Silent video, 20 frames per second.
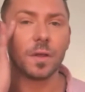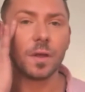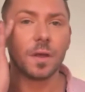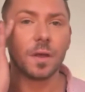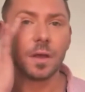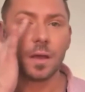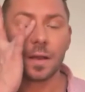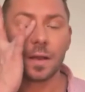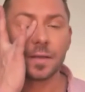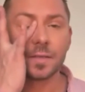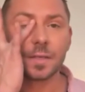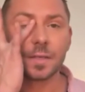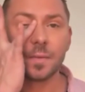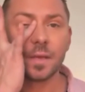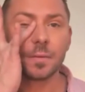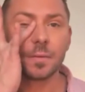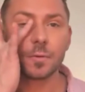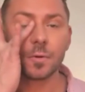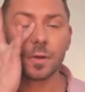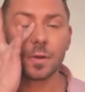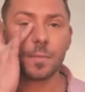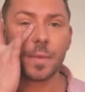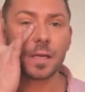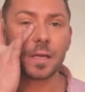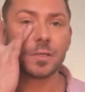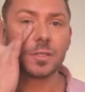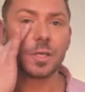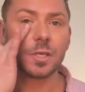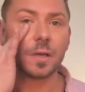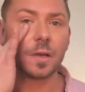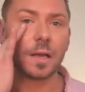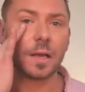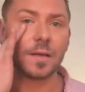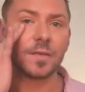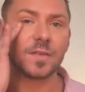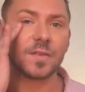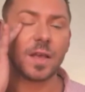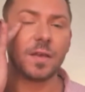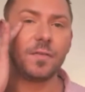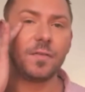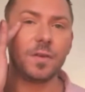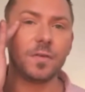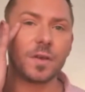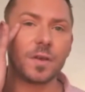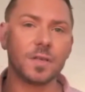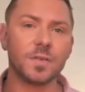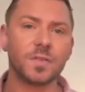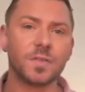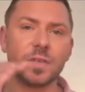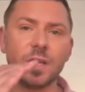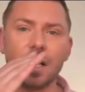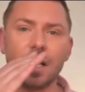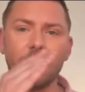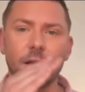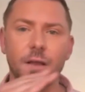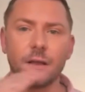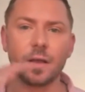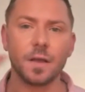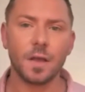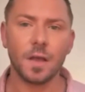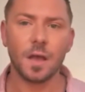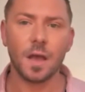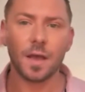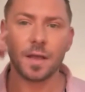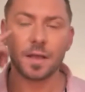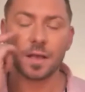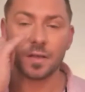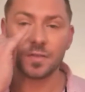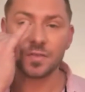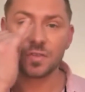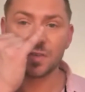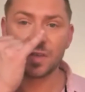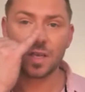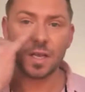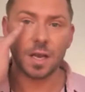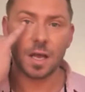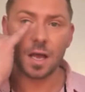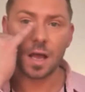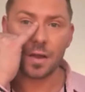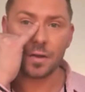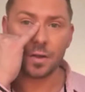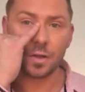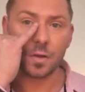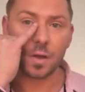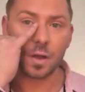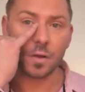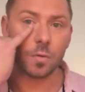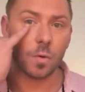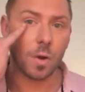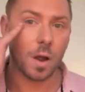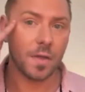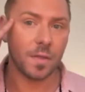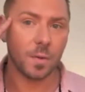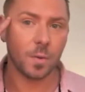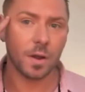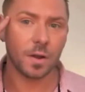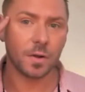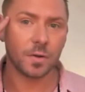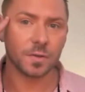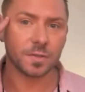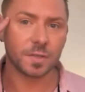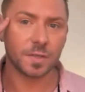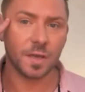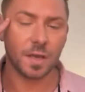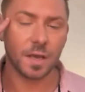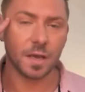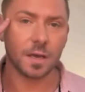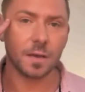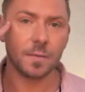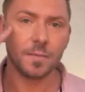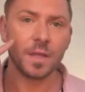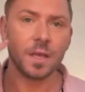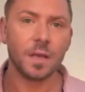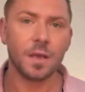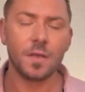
And there's something I'm going to mention is, if you concealer and you're going right the way across here,